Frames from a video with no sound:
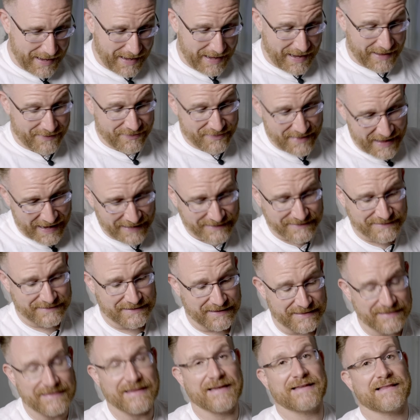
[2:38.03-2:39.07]
And that's
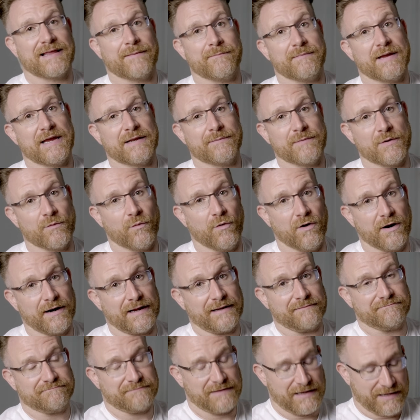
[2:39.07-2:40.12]
the thing that made me want
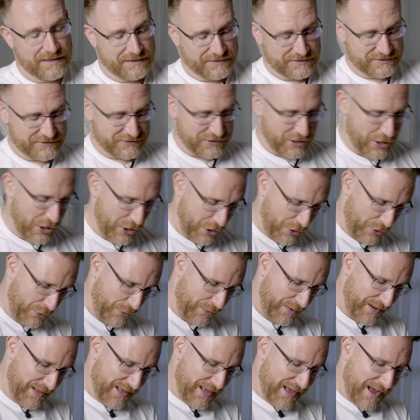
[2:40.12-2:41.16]
it.
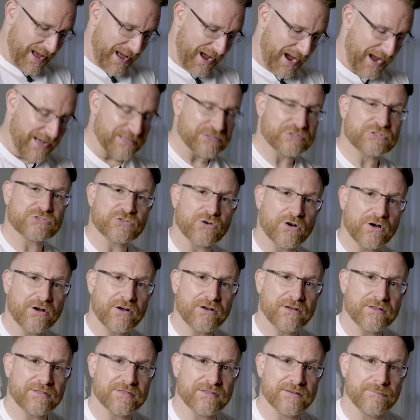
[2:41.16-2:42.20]
So I
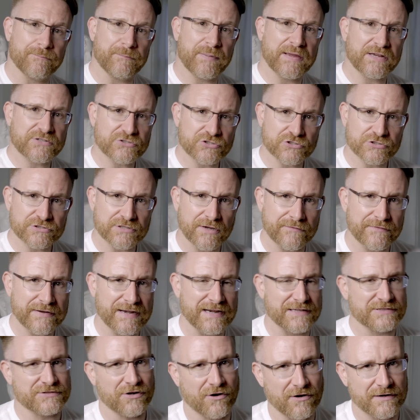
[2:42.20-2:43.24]
saw the pictures of it,
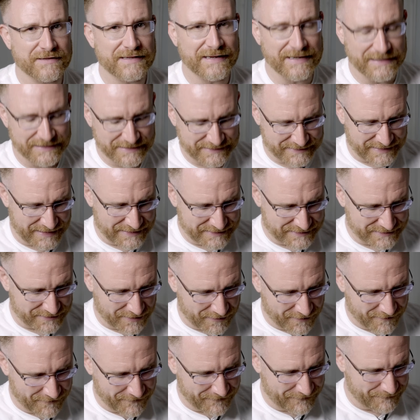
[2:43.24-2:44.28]
and it's hard to get a sense
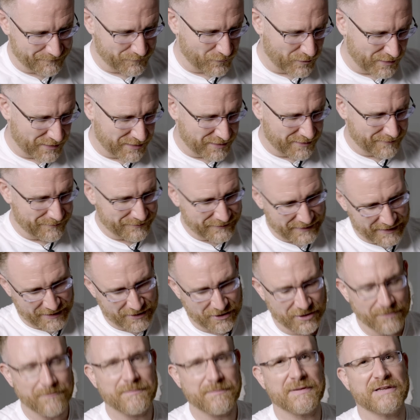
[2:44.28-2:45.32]
of, well, it
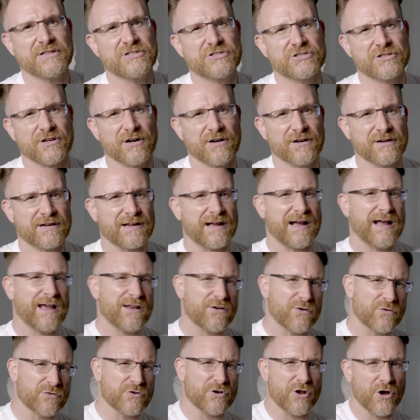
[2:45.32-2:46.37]
could be junk, I
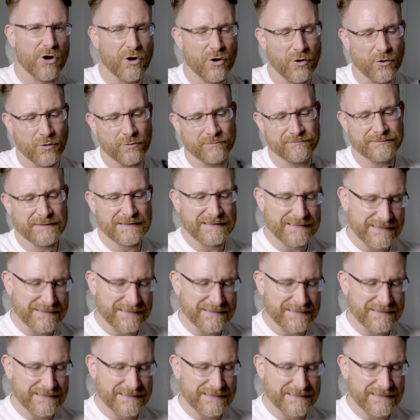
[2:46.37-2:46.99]
don't know.